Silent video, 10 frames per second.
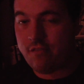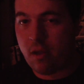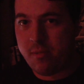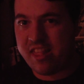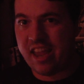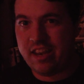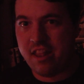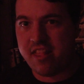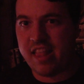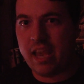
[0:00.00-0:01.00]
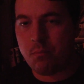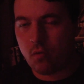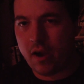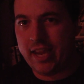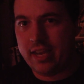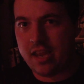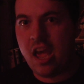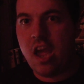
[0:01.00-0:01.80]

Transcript: if I'm saying his name right,